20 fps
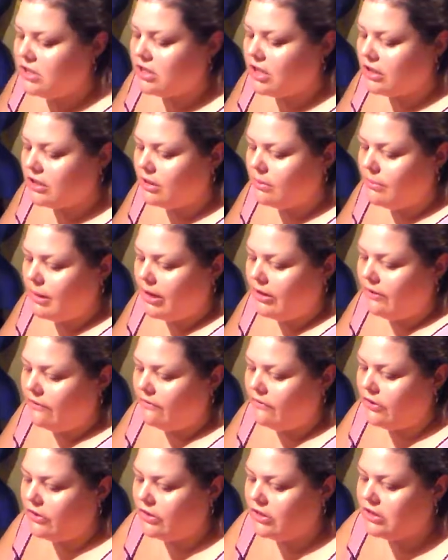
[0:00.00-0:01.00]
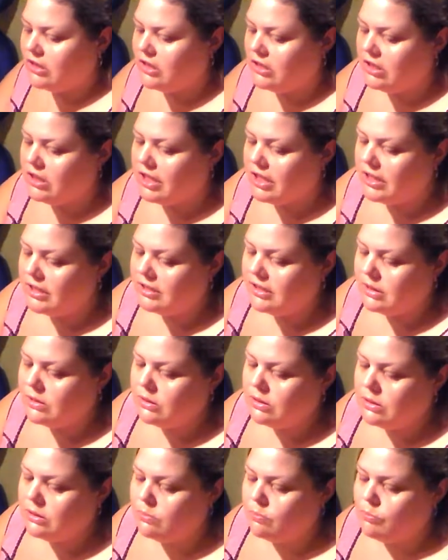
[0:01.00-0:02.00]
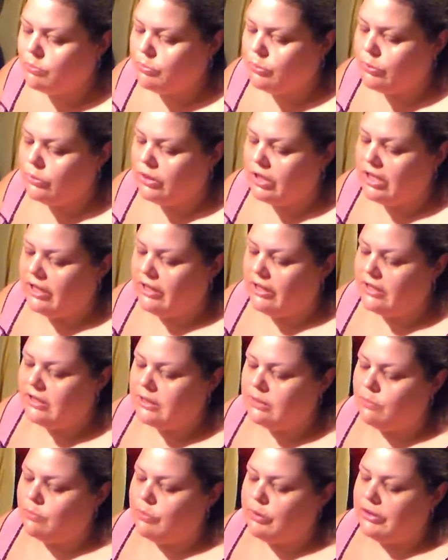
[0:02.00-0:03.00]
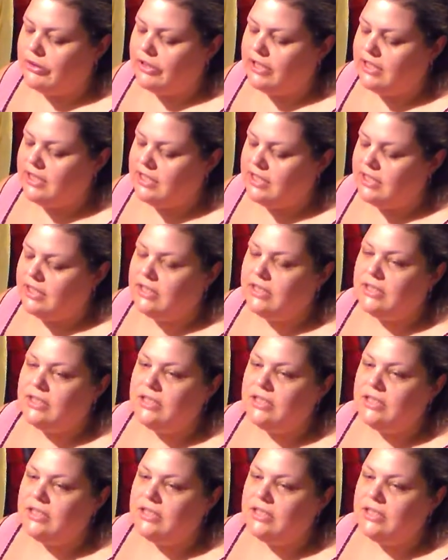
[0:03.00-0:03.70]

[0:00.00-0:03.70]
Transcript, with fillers: Check them out if you're into the spooky spirits.